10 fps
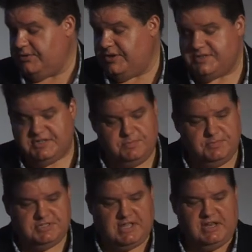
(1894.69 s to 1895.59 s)
although this
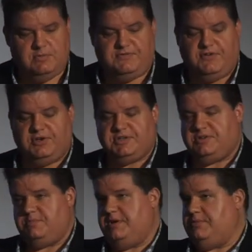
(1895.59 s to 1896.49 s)
study
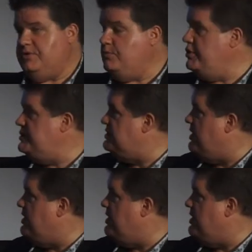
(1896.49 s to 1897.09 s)
focused on people that weren't